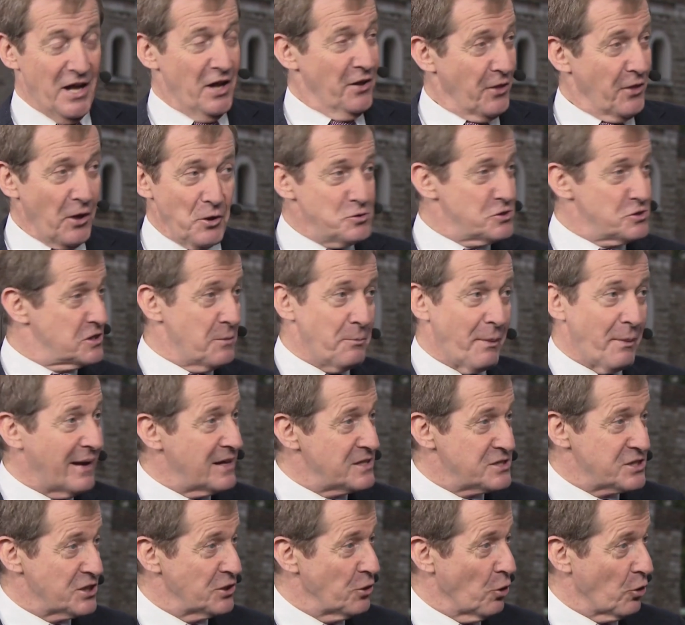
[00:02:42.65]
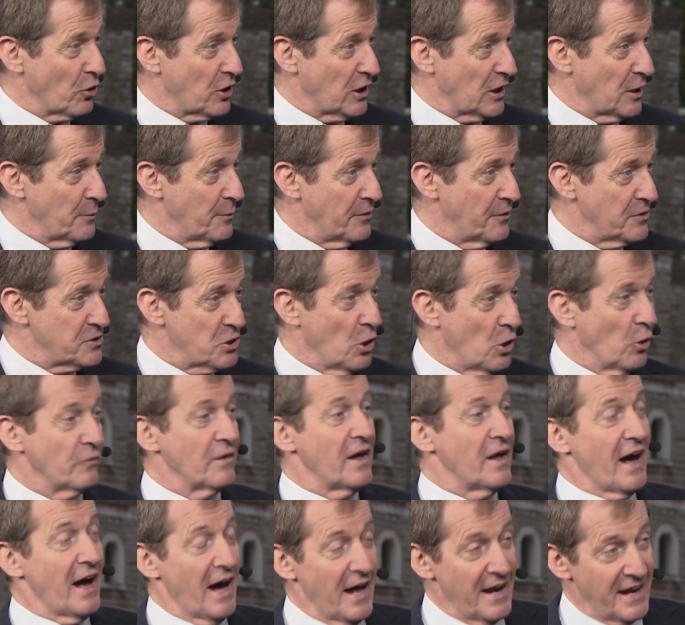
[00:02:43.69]
Those debates are not going to be resolved.
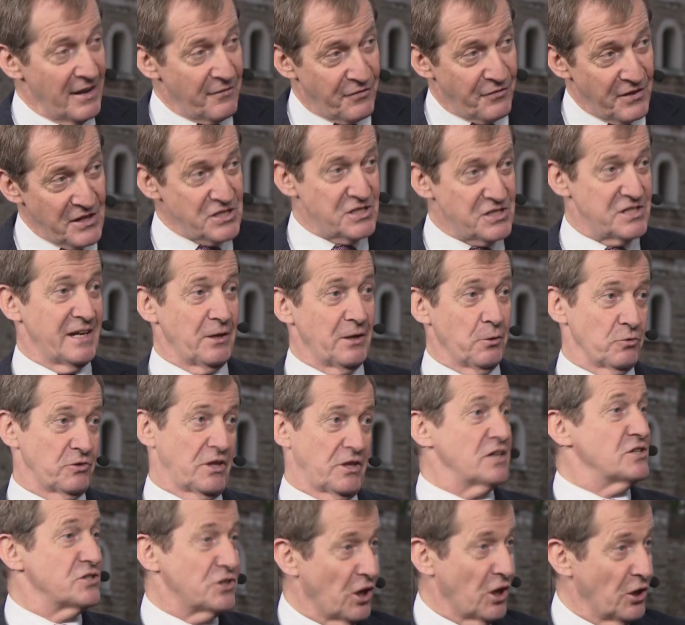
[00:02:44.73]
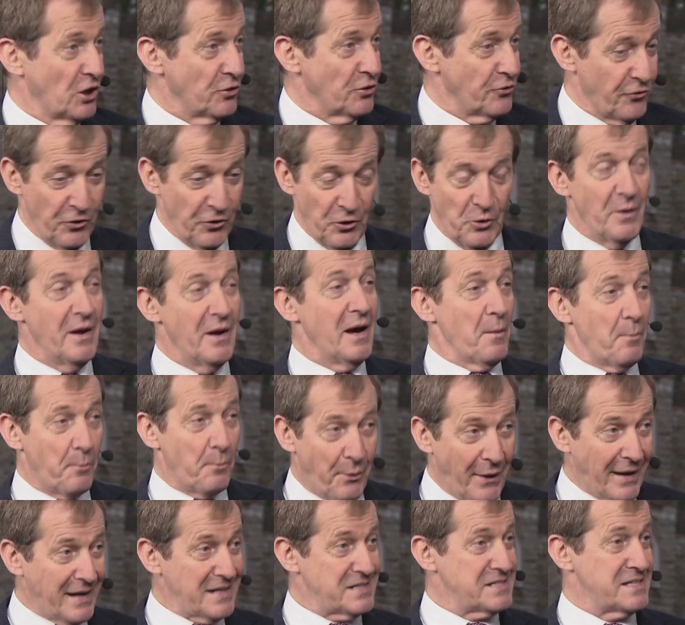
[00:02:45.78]
And if this deal does go through,
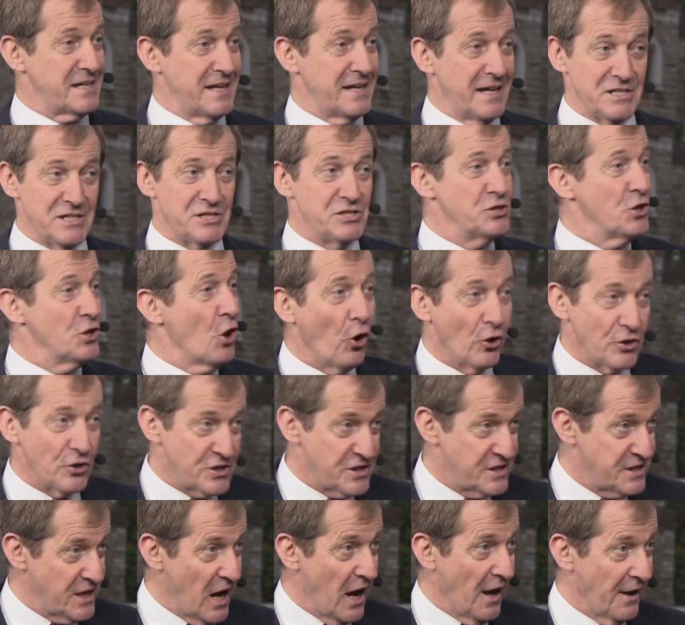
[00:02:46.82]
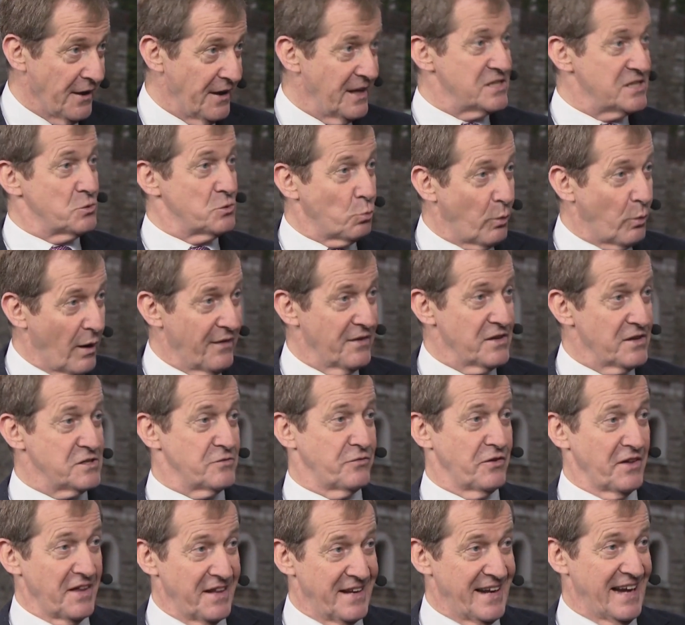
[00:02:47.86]
Brexit is not done. It's with us
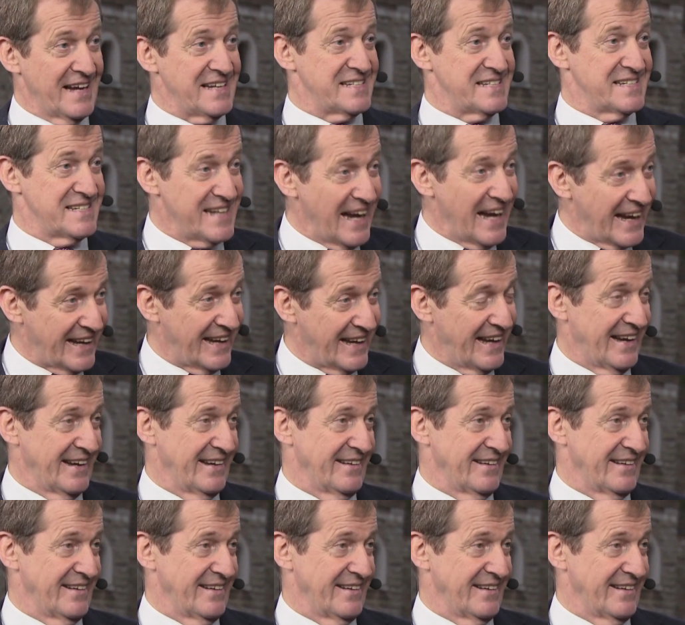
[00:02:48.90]
for the next decade.